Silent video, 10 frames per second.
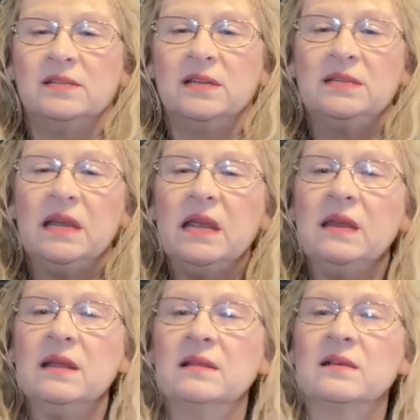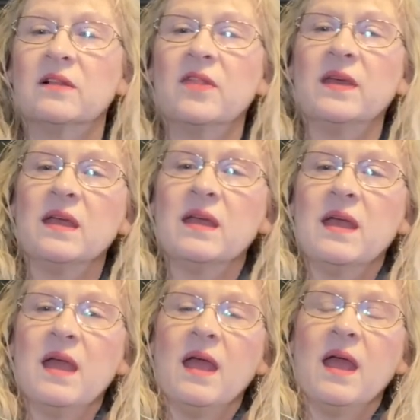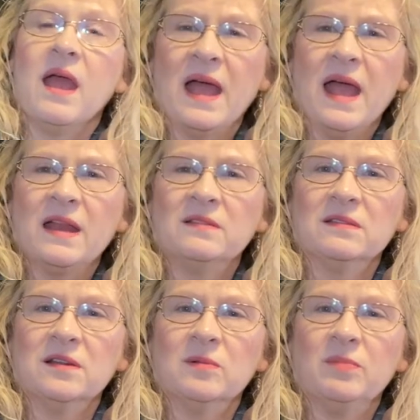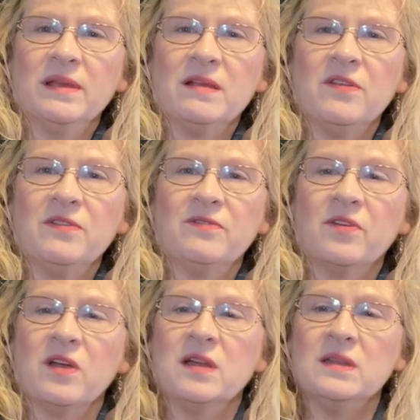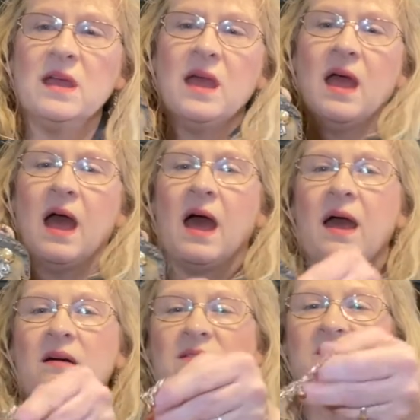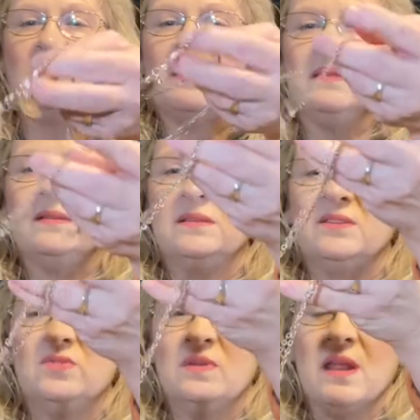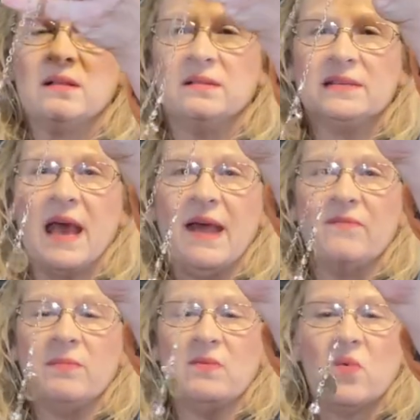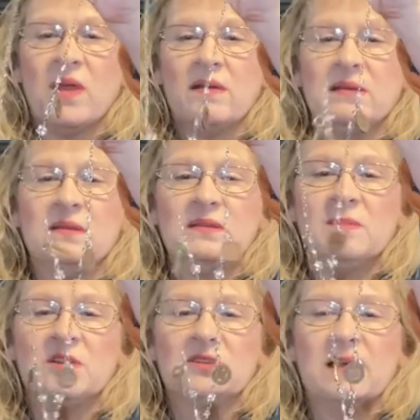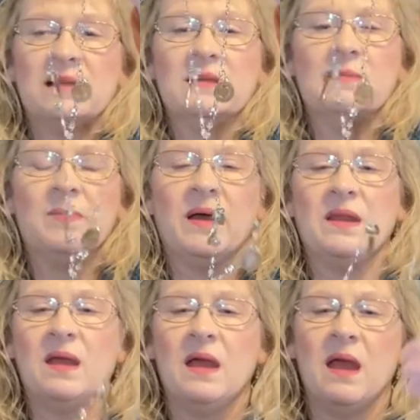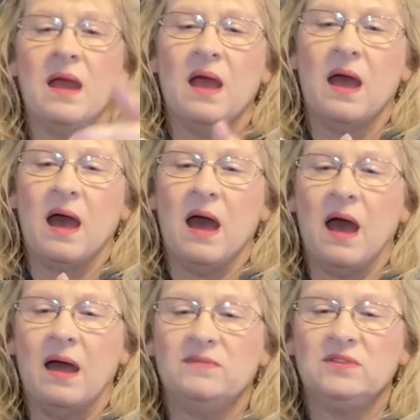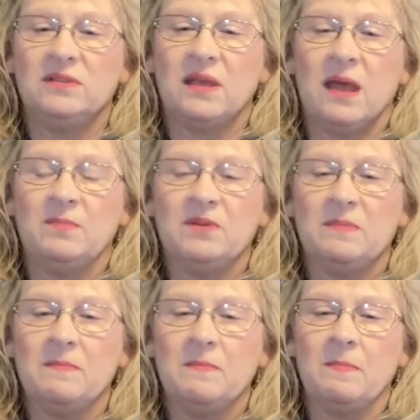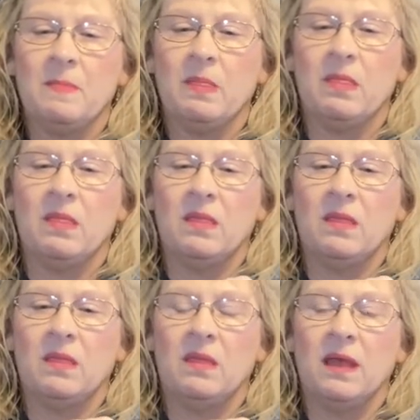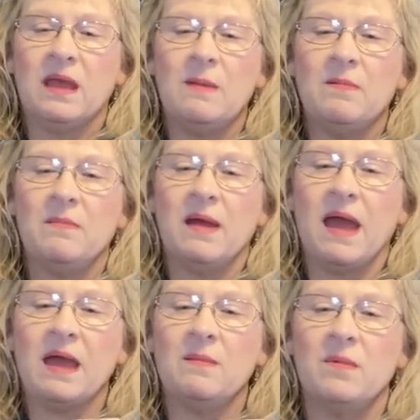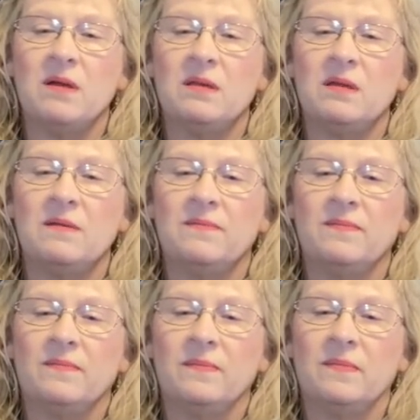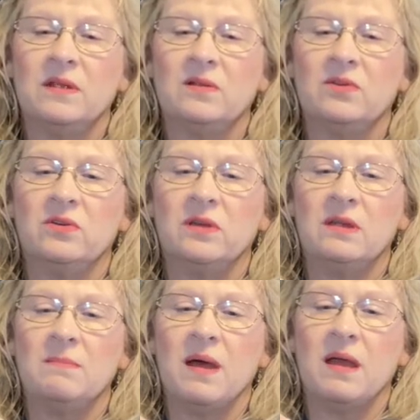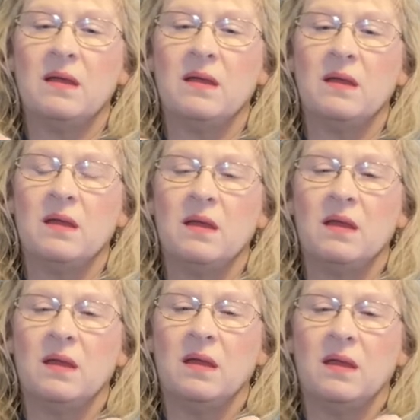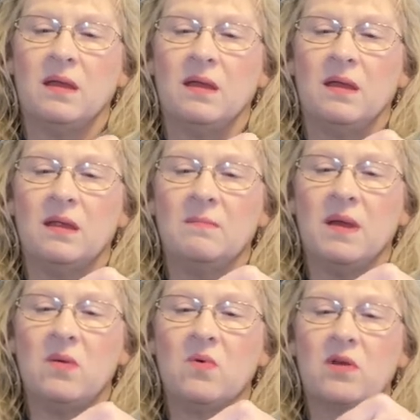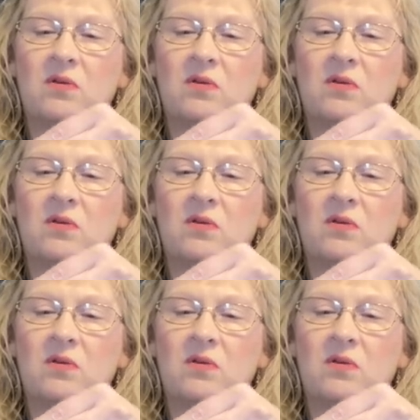Just a teeny little thing. I added the little bling on the front. I also made this into a necklace. I haven't been wearing these much lately, but I've just kept them. I keep them, I hang them on a little hook in my, in my